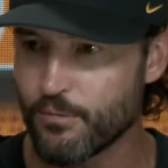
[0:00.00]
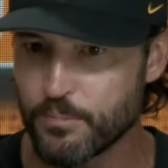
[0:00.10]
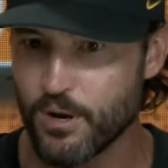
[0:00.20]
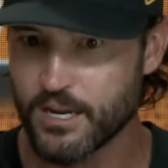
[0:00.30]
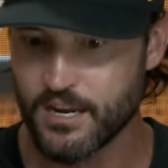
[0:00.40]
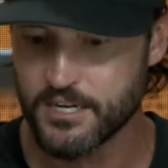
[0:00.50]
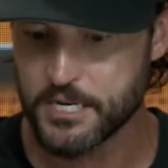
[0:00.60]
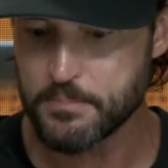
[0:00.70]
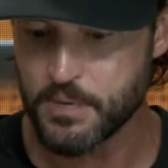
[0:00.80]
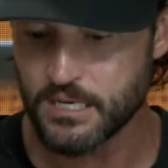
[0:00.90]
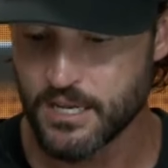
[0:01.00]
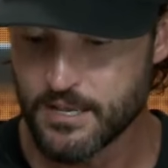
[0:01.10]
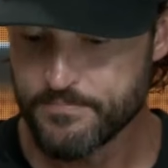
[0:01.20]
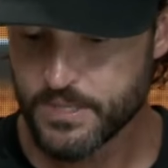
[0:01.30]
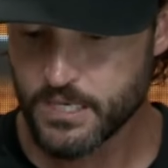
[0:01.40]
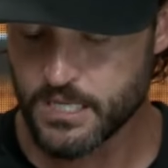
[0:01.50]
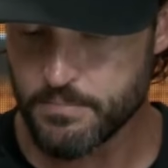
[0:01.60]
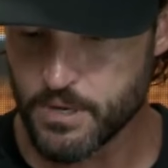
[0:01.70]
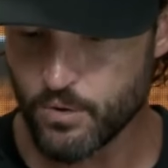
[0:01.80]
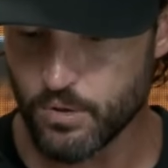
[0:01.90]
We probably kind of need to meet in the
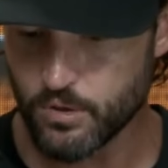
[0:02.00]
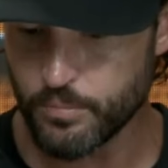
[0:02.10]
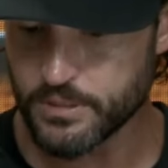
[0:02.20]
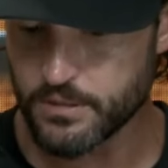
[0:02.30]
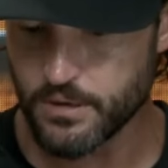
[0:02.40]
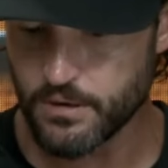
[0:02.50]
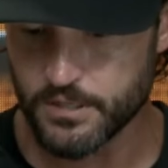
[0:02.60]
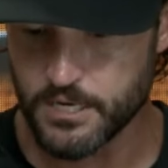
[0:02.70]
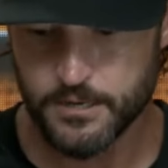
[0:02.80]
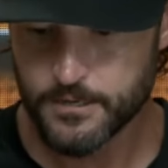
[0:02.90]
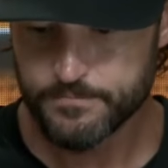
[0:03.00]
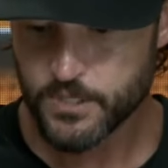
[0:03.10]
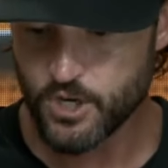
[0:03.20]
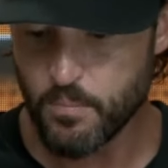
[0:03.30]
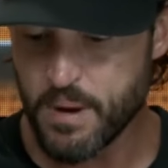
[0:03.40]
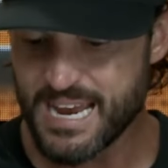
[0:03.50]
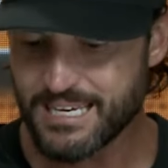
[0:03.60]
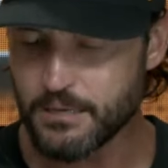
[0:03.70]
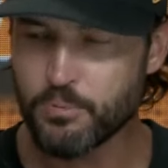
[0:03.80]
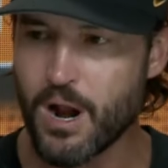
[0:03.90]
middle a little bit there. And then, you know,
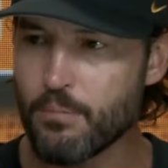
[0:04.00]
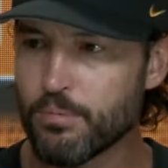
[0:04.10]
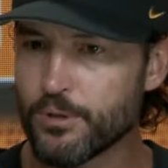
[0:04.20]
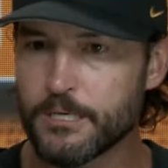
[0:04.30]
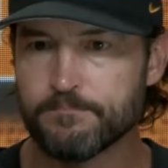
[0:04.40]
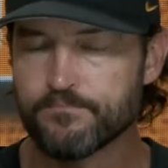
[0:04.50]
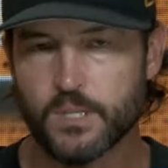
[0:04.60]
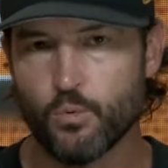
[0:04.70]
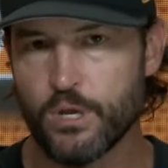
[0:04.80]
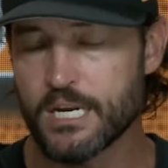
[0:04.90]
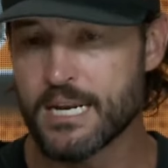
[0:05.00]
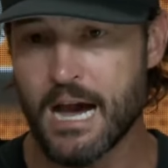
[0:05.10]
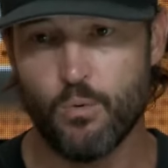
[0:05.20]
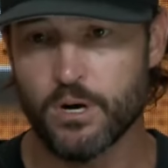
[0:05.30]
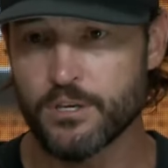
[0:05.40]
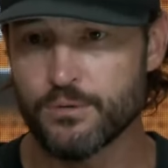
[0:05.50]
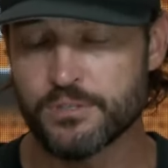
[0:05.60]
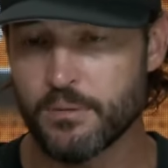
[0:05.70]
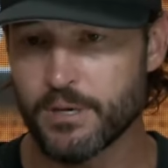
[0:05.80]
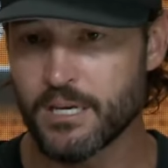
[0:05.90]
Banky, probably we did not want to use
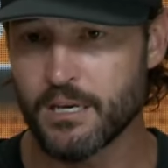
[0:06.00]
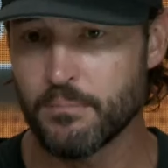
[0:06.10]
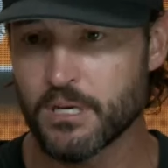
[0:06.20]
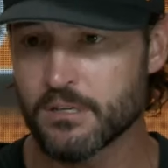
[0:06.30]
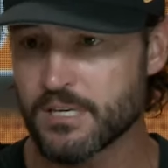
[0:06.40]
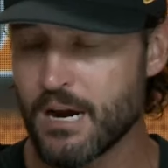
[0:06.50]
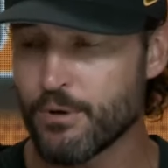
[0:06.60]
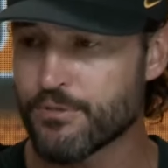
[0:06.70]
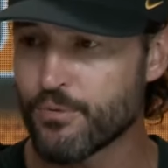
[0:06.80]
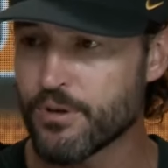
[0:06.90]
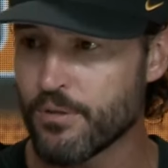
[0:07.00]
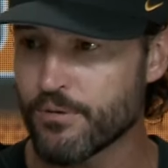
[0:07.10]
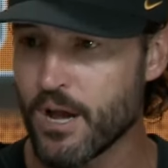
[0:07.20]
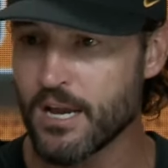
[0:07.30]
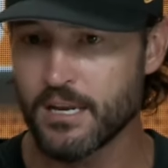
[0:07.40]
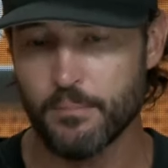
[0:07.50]
him again because of how he threw the other night.